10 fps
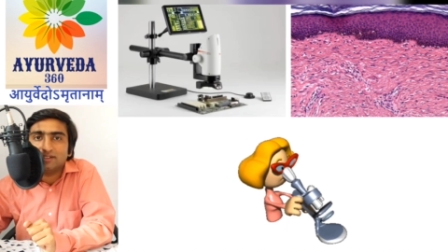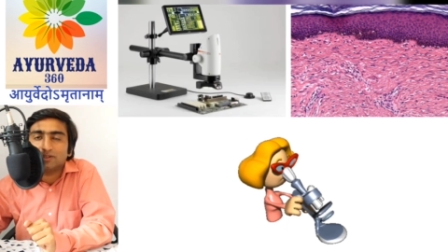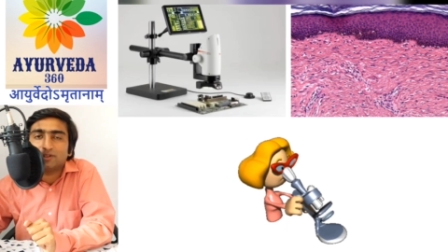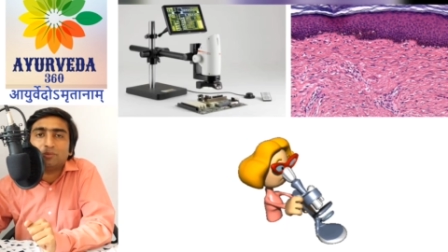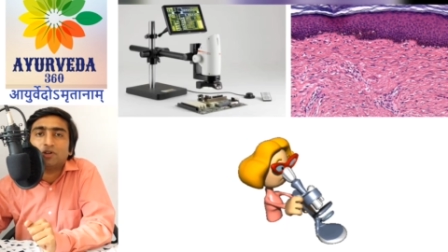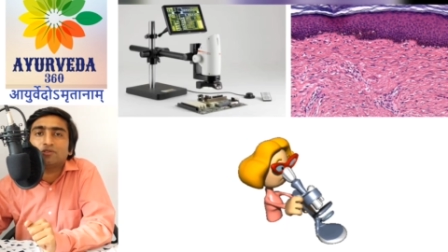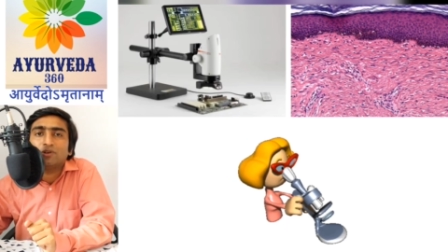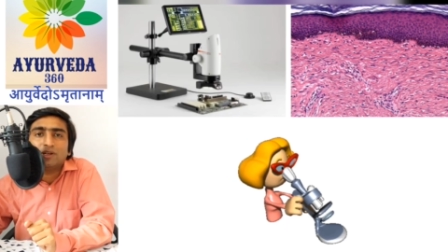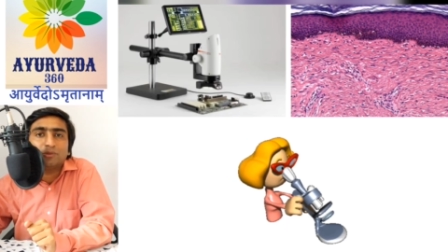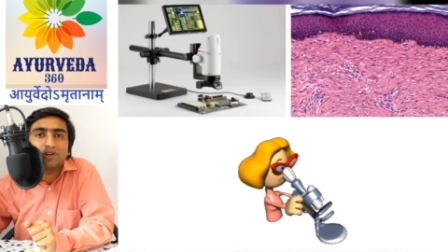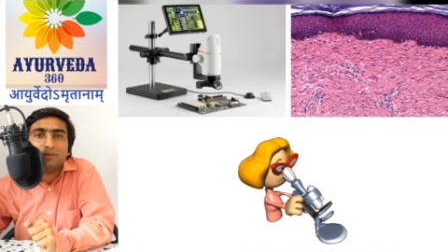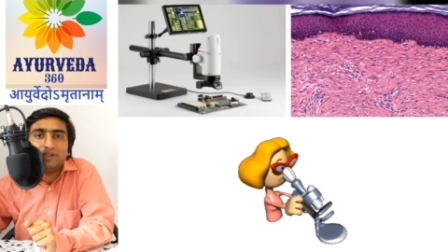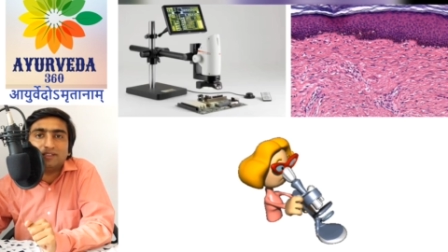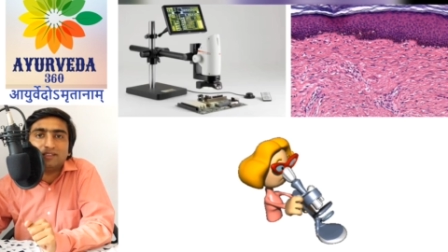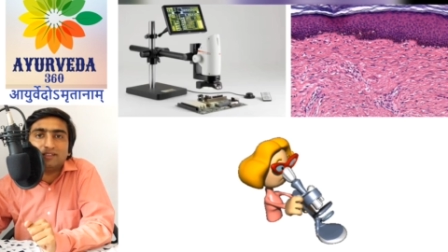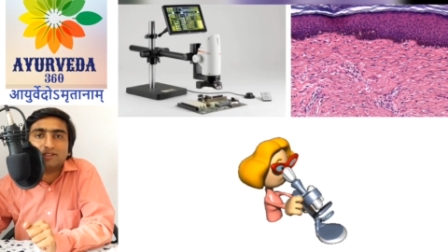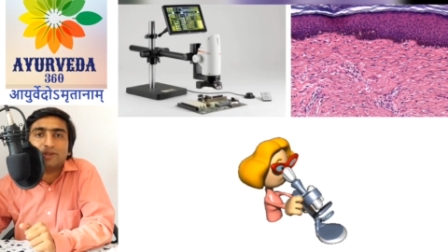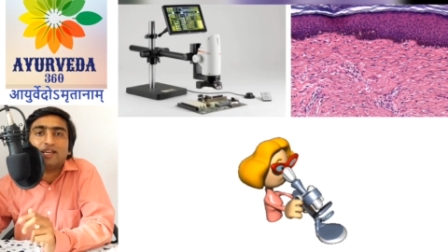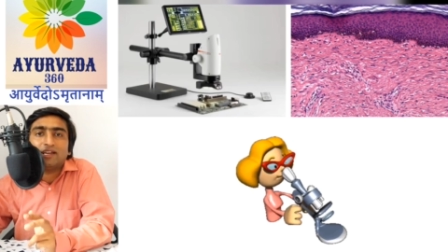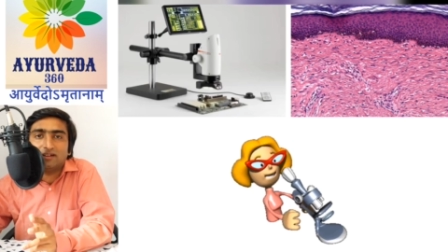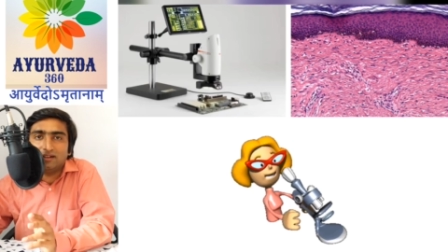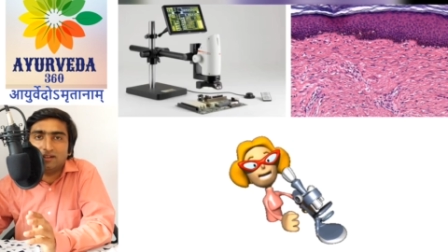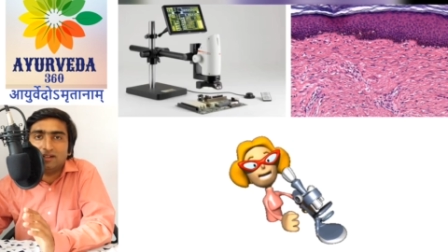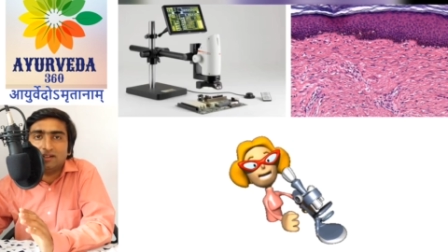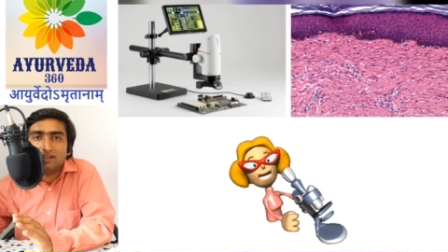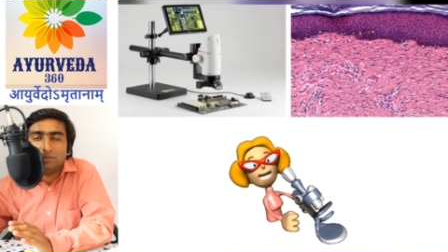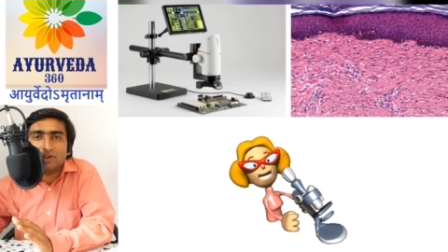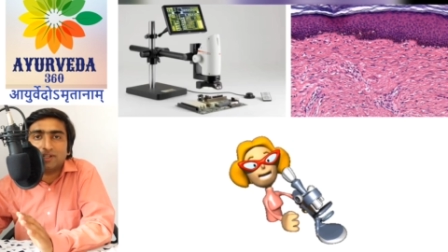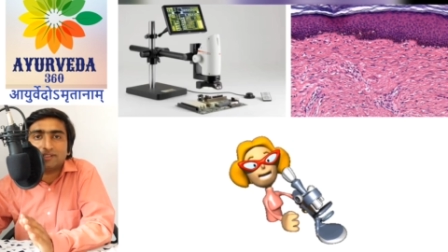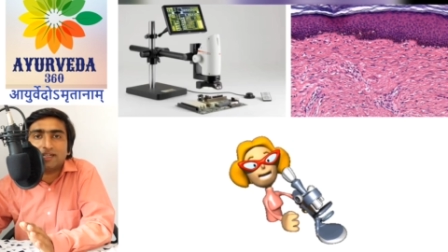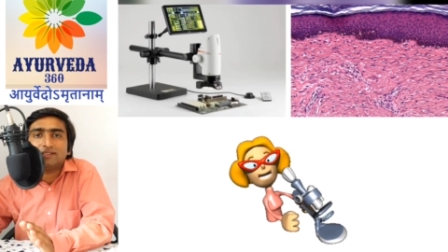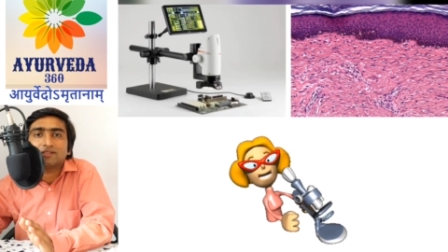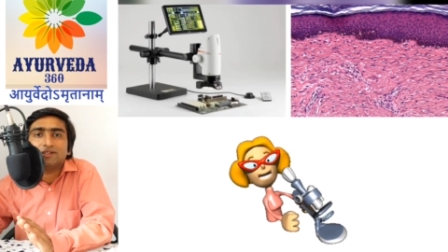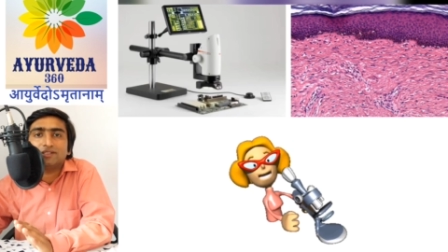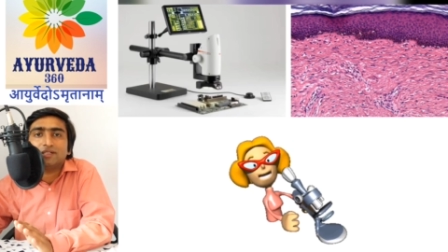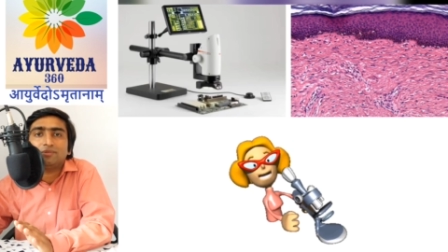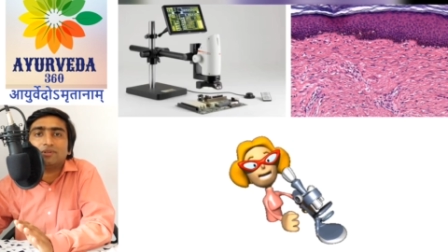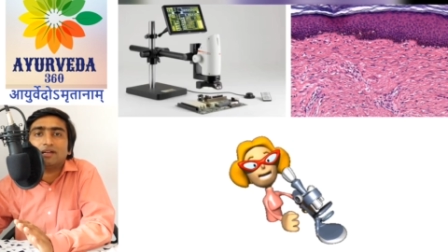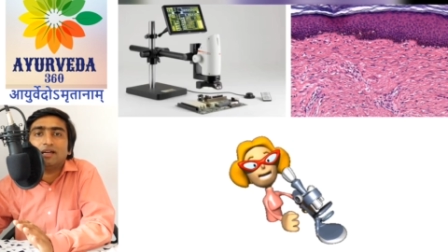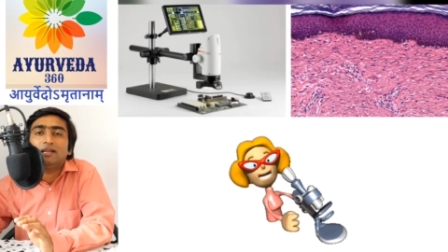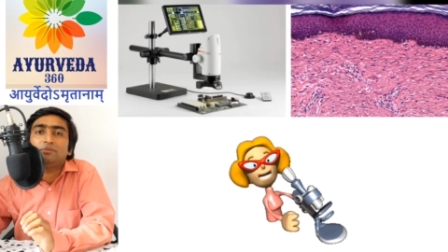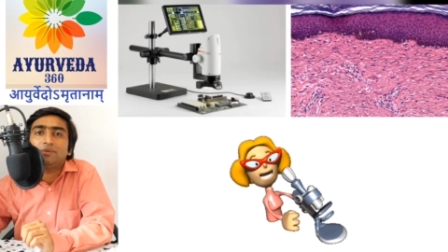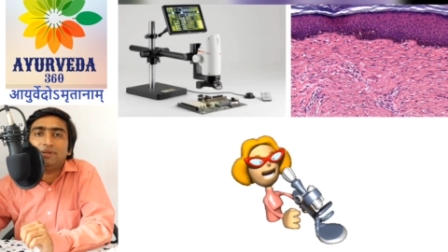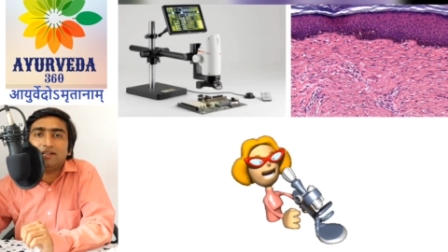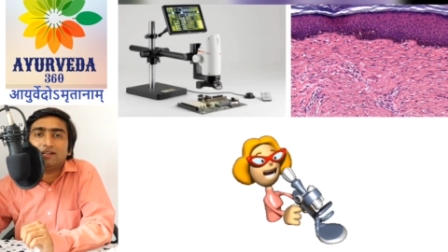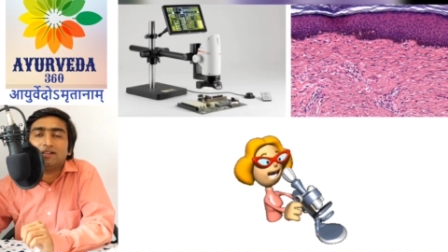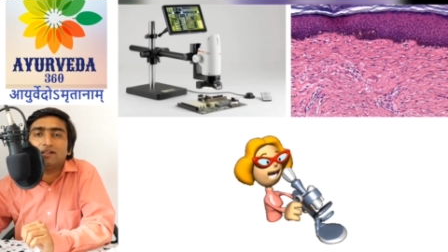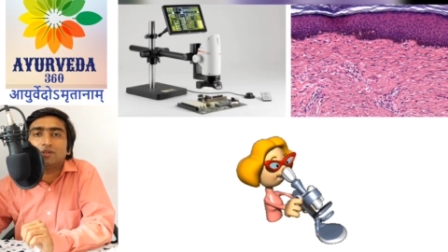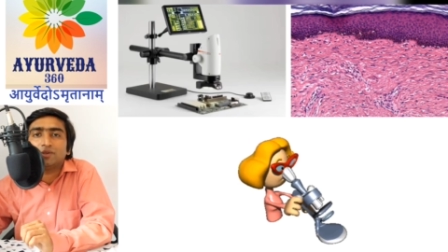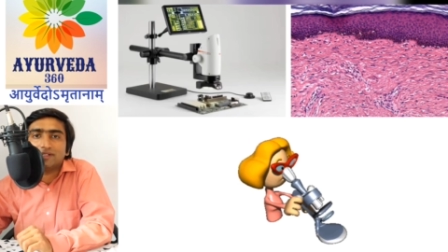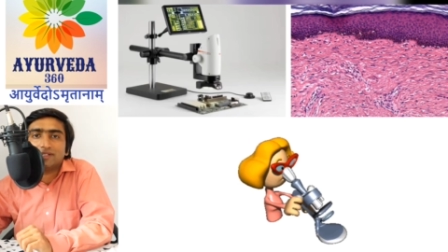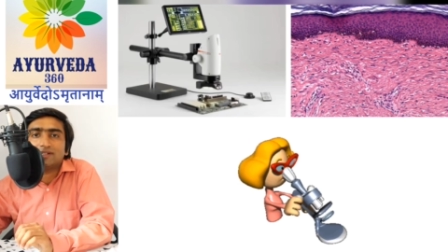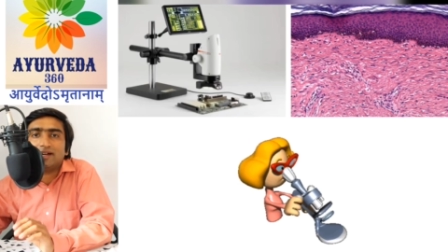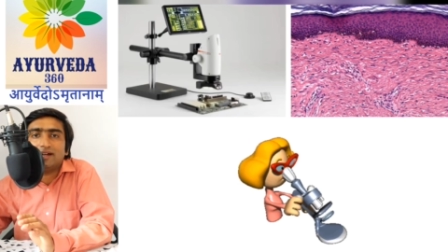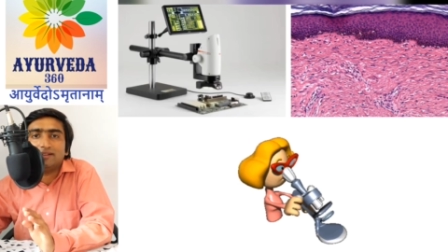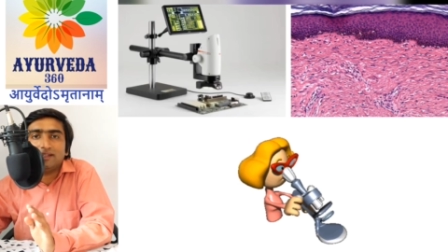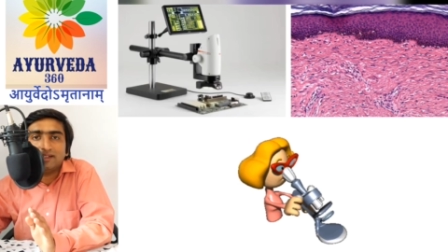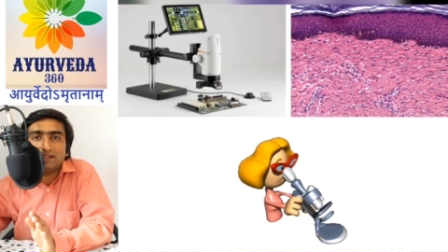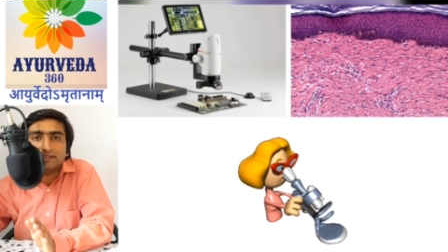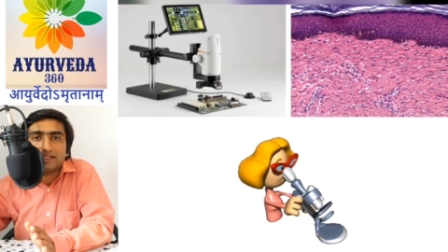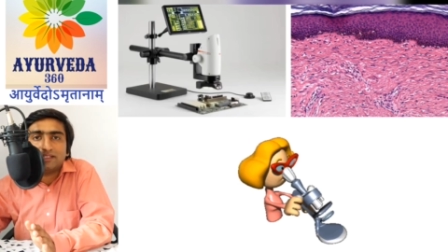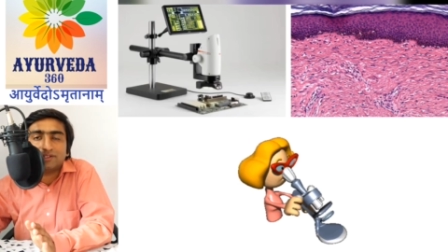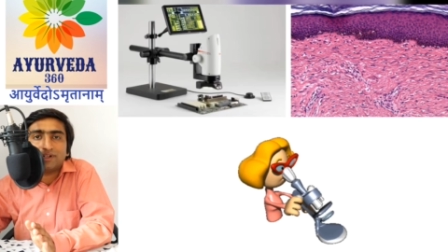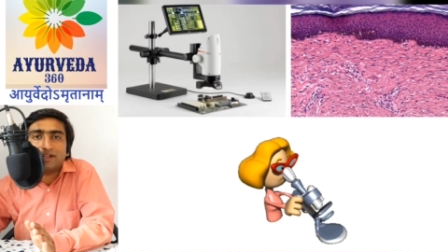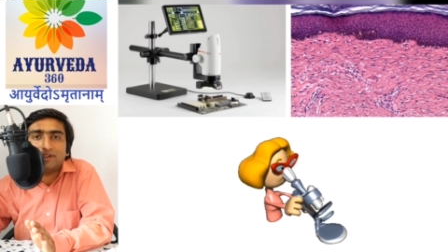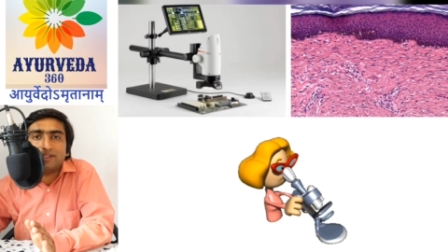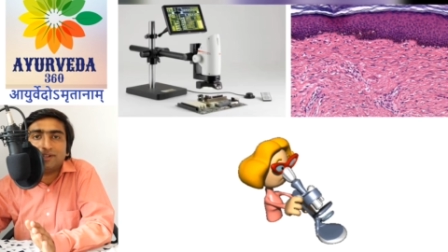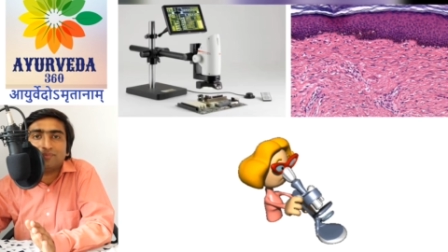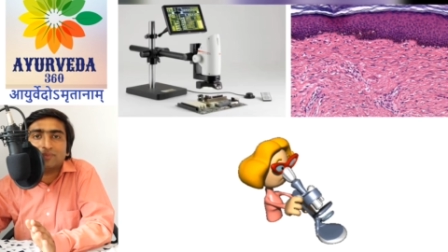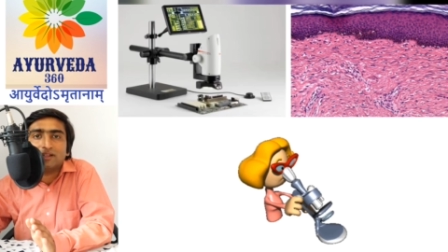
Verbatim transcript: so i am not following modern medicine so again the modern science concept helped me to understand the science of ayurveda